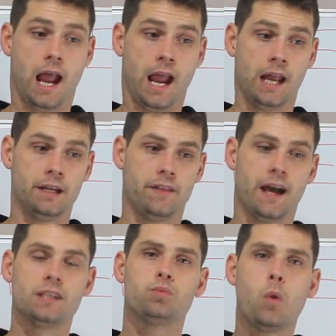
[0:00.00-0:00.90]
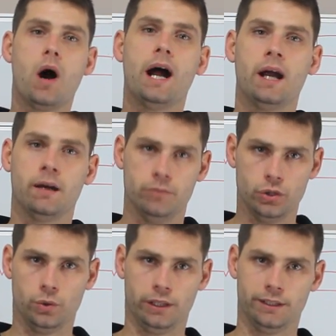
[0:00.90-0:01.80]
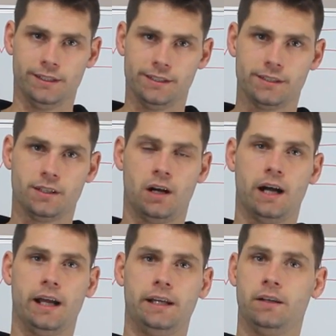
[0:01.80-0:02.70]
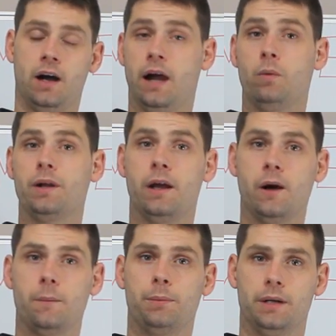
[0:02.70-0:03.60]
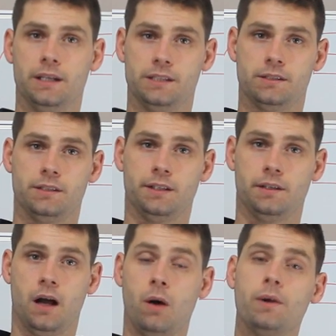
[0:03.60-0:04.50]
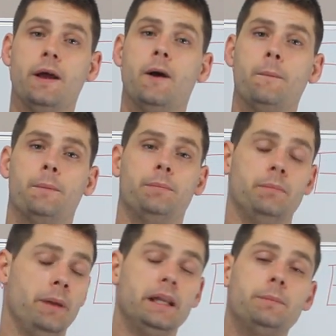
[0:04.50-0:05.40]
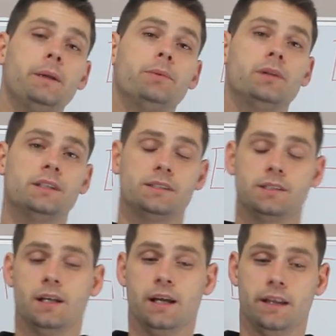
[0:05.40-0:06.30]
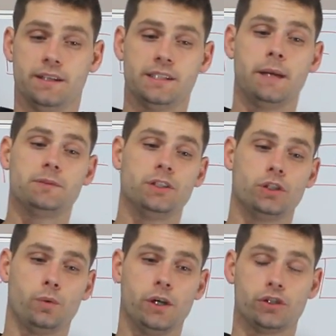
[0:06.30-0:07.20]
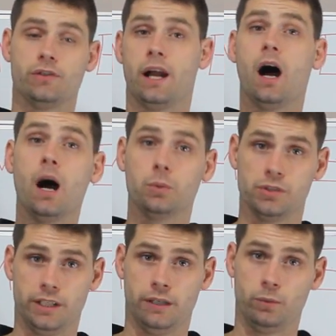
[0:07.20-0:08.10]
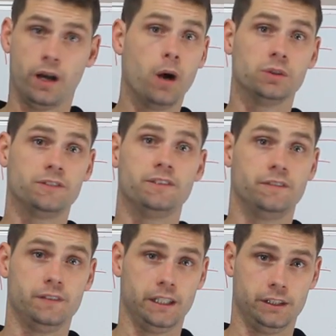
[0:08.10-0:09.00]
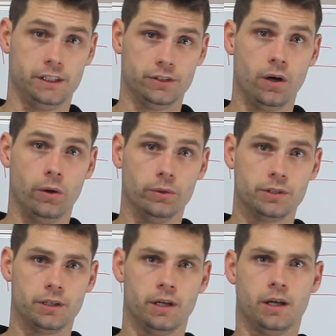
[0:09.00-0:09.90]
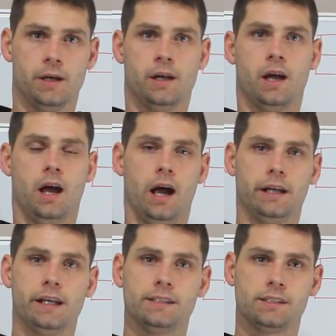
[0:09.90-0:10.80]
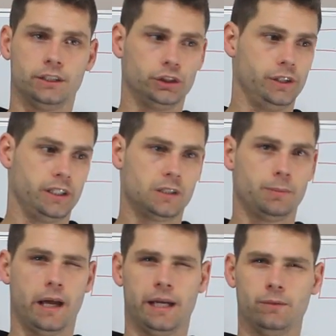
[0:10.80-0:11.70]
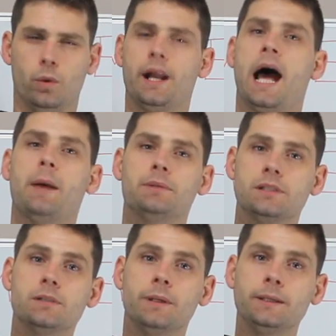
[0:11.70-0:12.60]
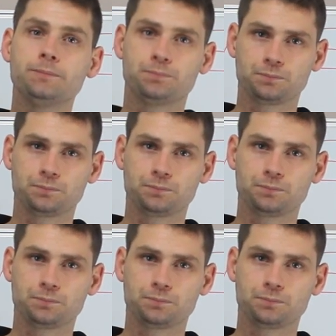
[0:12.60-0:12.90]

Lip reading: And that's why I'm doing this. I want to help many people as in the same situation that I was in when I was 15 years old. I guess I should explain what happened to me.